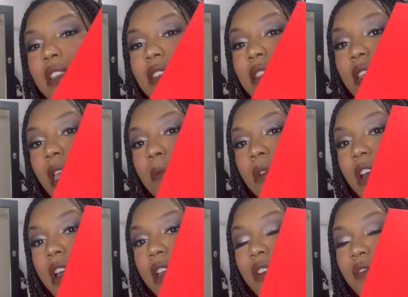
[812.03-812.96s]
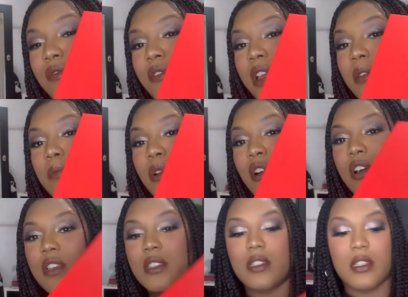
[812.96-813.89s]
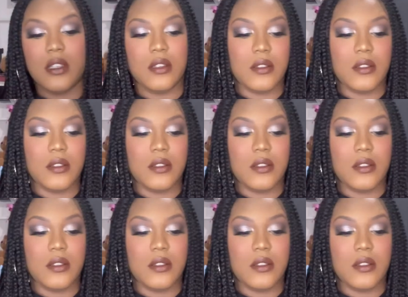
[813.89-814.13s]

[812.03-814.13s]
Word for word: same kind of red box.